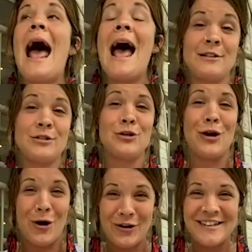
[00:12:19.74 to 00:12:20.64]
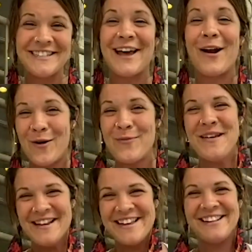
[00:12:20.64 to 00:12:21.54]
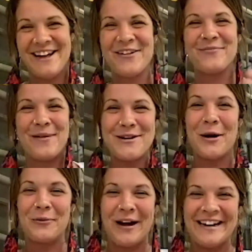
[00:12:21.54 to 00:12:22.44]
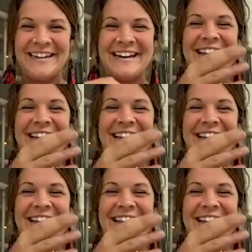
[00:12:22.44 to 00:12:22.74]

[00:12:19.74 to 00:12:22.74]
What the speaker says: as artists that aren't making a lot of money already,